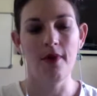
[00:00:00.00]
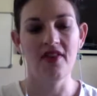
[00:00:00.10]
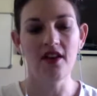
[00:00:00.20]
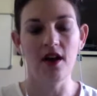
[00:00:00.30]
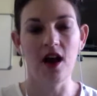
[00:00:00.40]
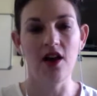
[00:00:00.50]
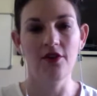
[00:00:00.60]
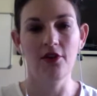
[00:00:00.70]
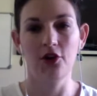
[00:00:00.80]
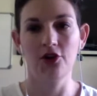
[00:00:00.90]
think I kind
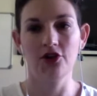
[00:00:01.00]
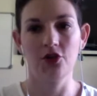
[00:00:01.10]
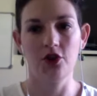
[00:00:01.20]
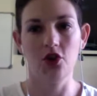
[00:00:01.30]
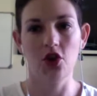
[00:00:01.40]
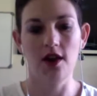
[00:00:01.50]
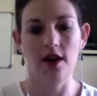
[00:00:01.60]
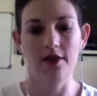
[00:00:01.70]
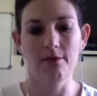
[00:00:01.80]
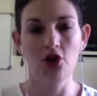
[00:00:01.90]
of alluded to it
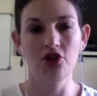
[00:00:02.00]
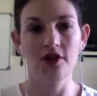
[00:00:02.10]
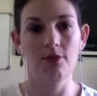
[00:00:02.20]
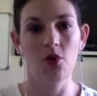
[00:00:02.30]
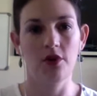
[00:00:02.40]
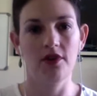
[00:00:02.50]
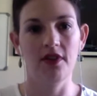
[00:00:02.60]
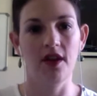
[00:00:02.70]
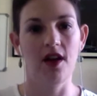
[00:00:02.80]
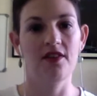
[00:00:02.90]
earlier. The most important
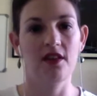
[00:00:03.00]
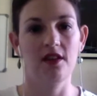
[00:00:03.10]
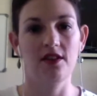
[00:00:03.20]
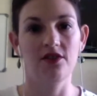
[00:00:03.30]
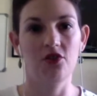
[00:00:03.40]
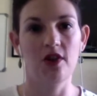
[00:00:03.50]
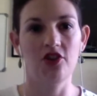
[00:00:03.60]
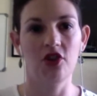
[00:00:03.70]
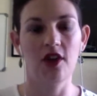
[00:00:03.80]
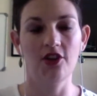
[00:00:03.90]
thing, I think, is to
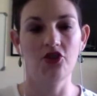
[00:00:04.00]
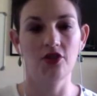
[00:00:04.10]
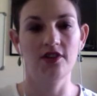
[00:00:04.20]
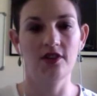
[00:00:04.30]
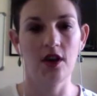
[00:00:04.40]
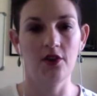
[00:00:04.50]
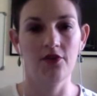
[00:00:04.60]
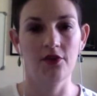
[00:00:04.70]
educate yourself.